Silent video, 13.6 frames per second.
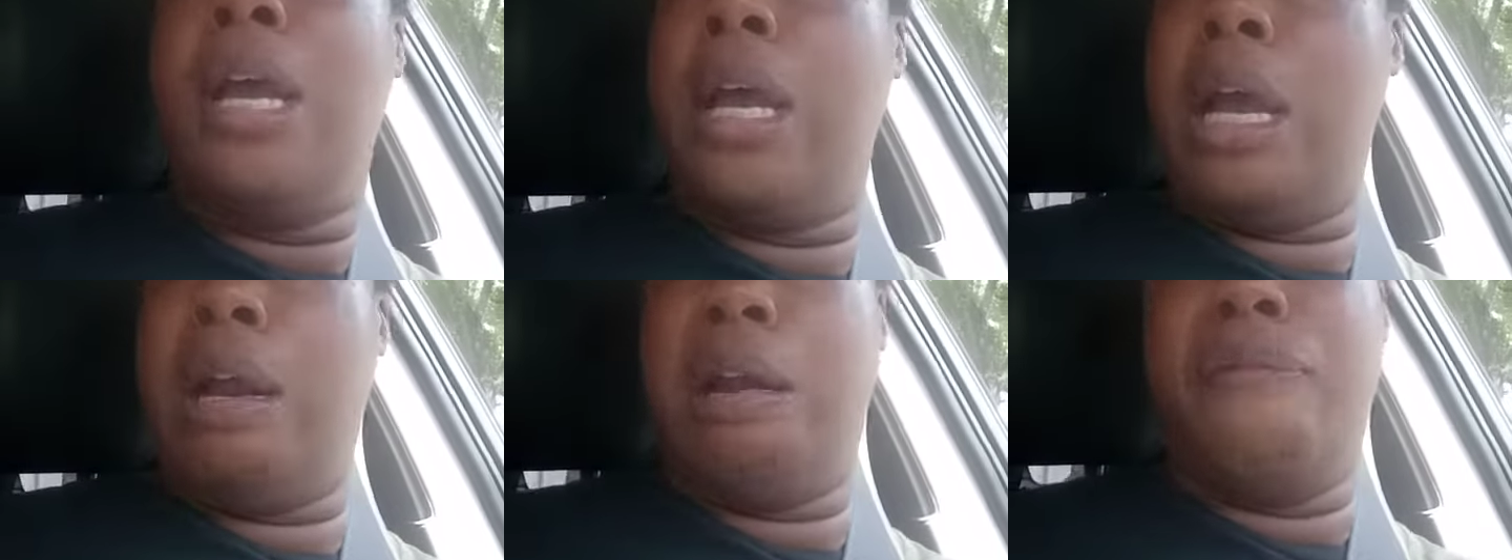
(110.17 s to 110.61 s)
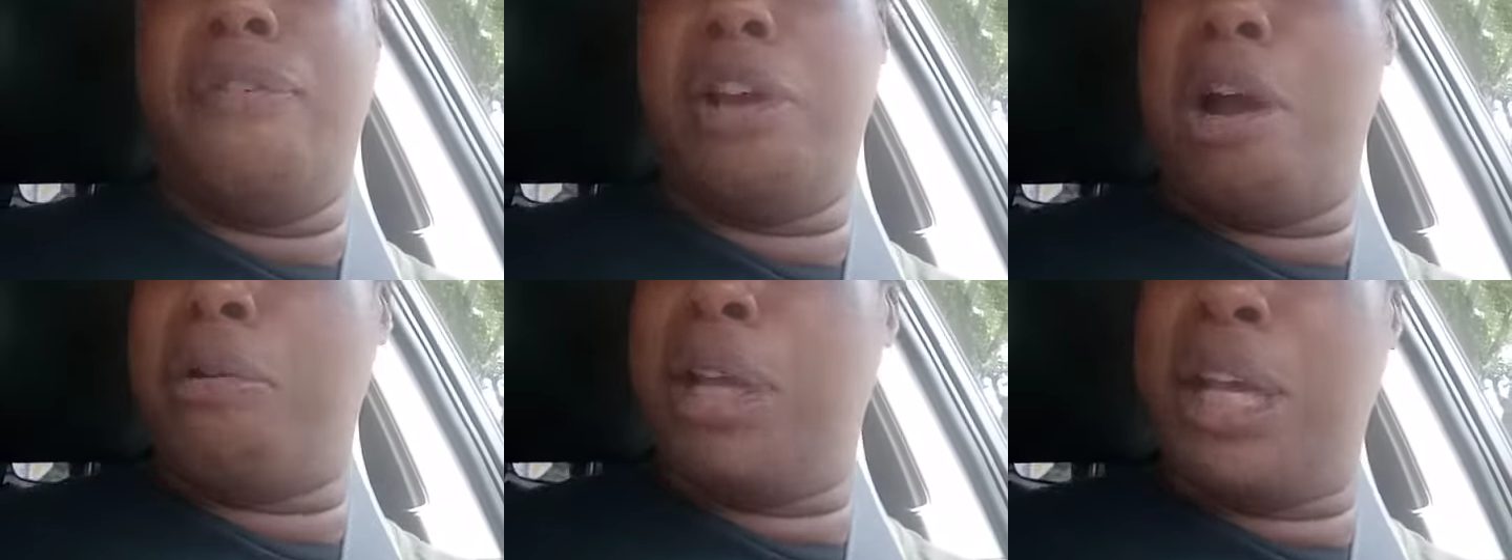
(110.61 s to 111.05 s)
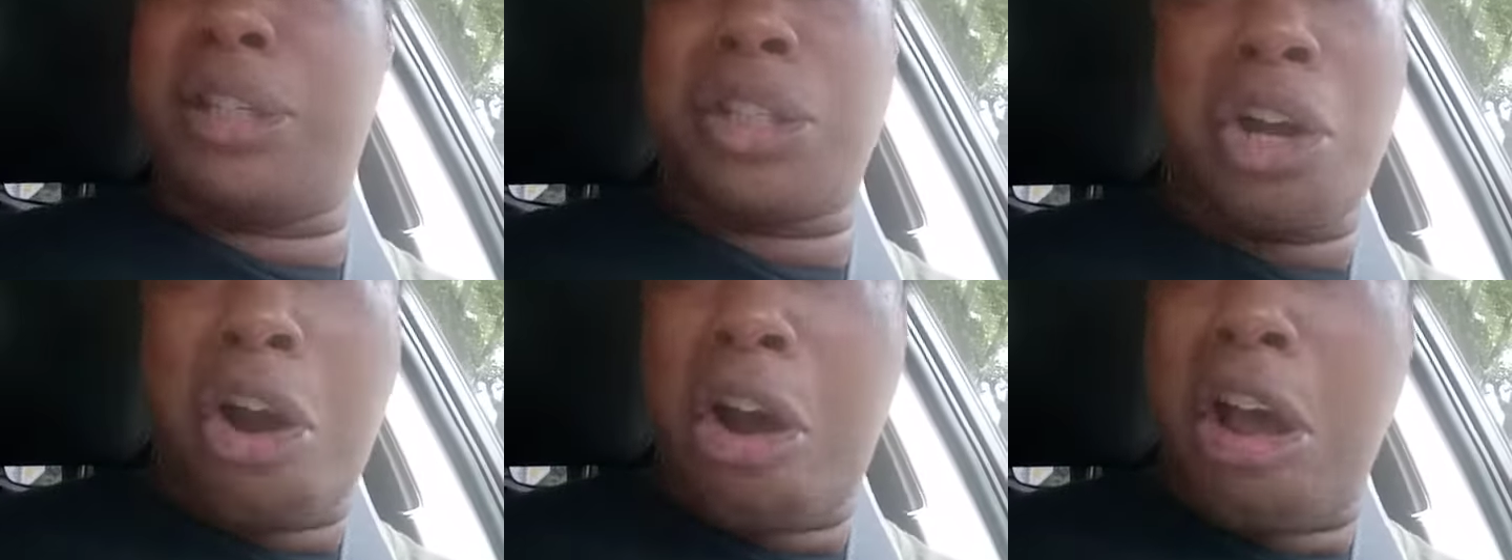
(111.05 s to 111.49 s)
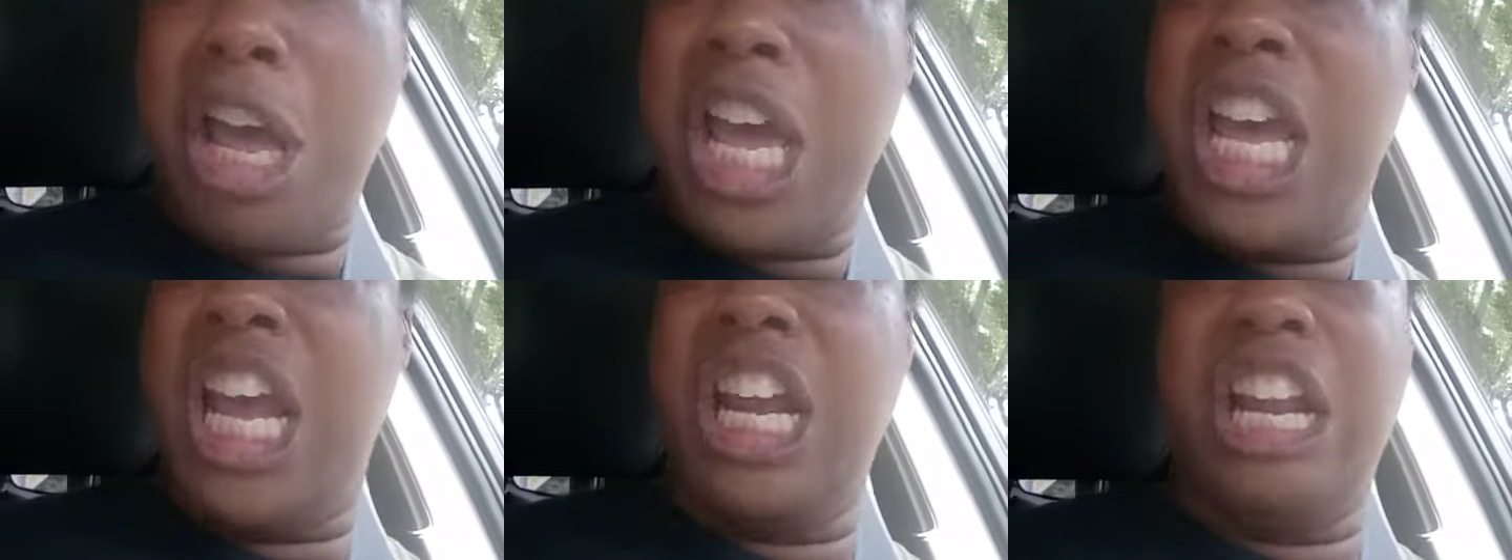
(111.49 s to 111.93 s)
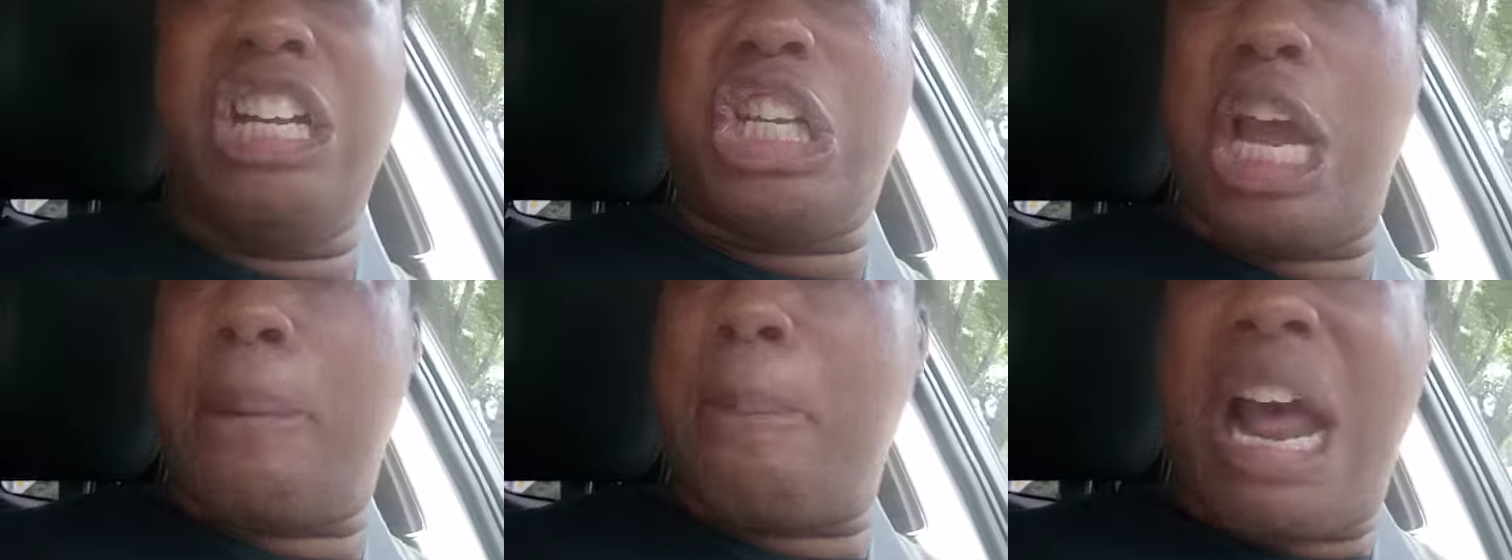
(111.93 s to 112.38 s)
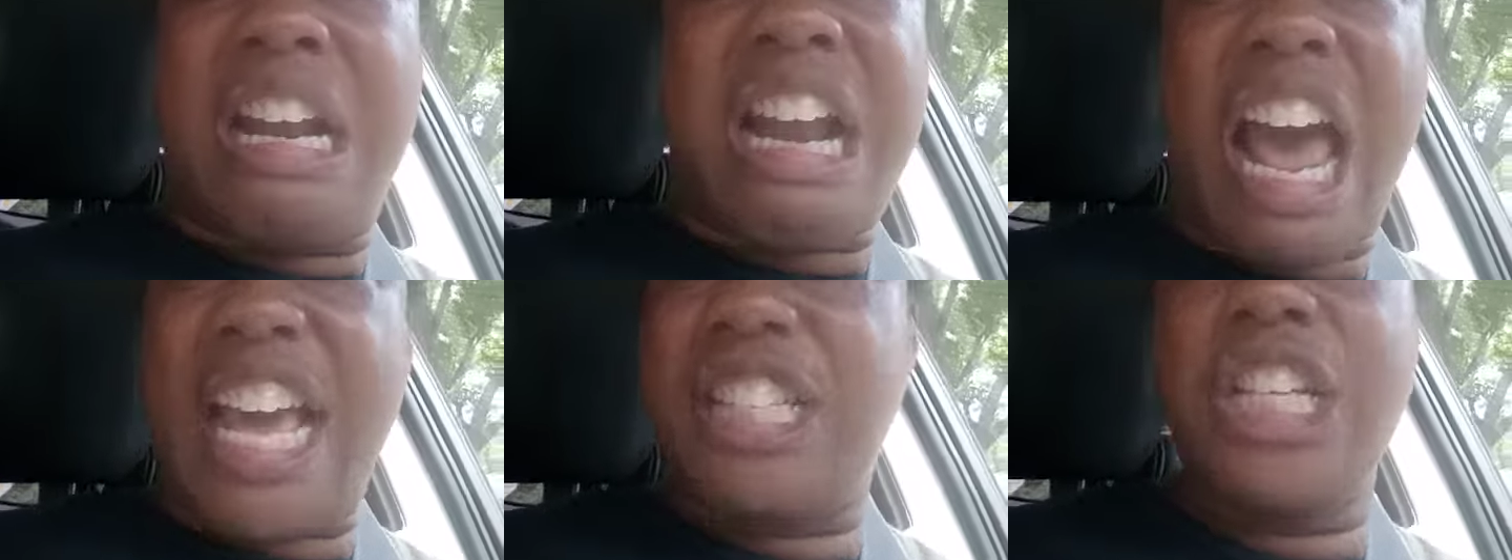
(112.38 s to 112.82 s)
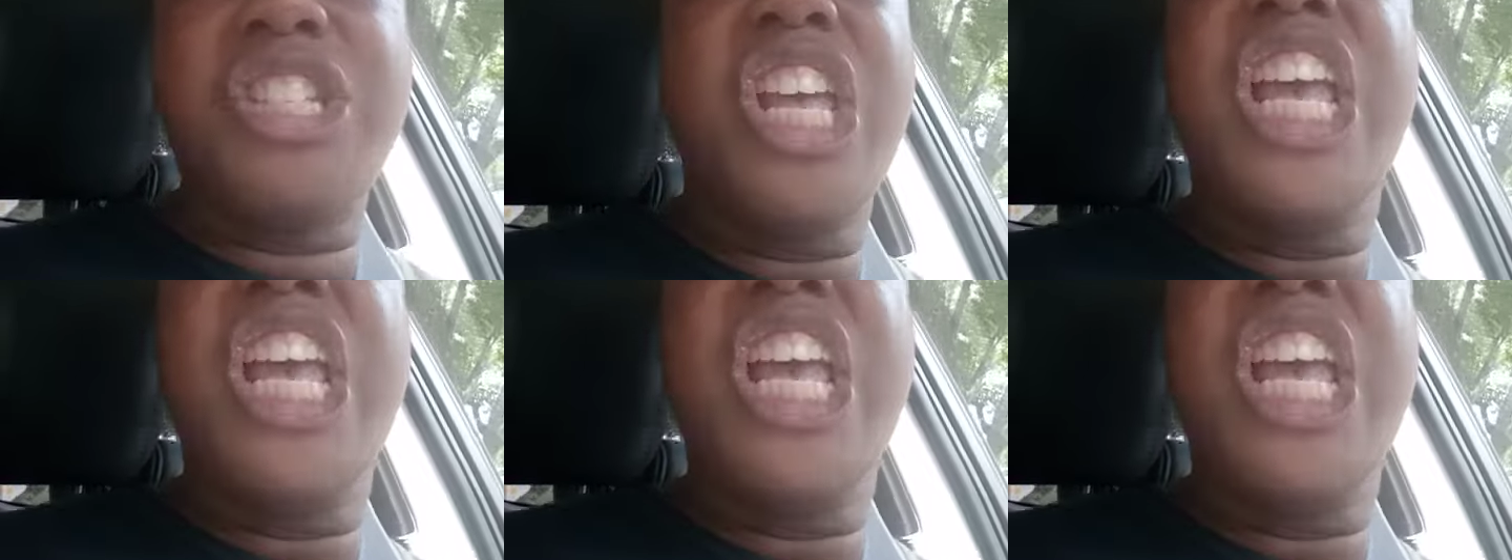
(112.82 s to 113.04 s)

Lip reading: He didn't even go to his car. He didn't check my license.